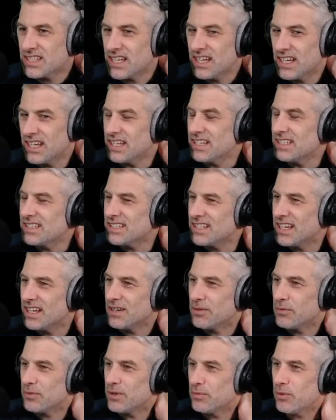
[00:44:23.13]
Thingy, isn't
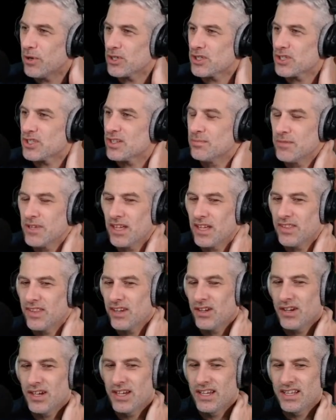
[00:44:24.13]
it? We watched him the other
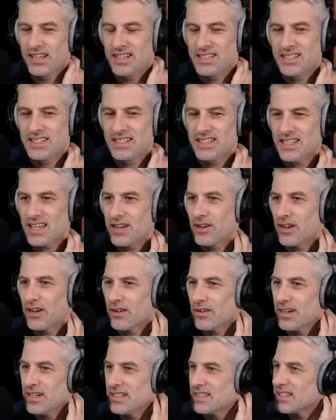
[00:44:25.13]
night. This is Sarah
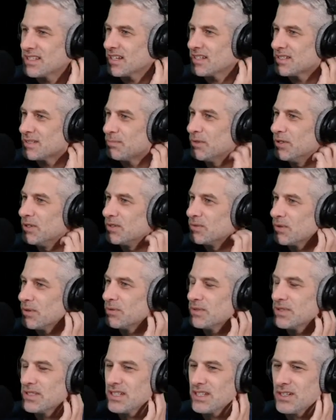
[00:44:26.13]
Greene's husband.
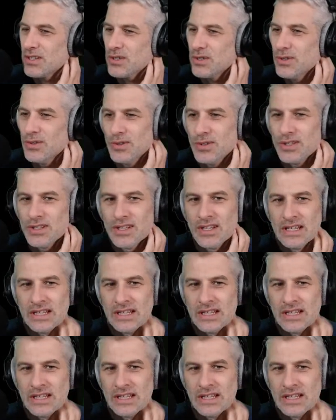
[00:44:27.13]
What was he called?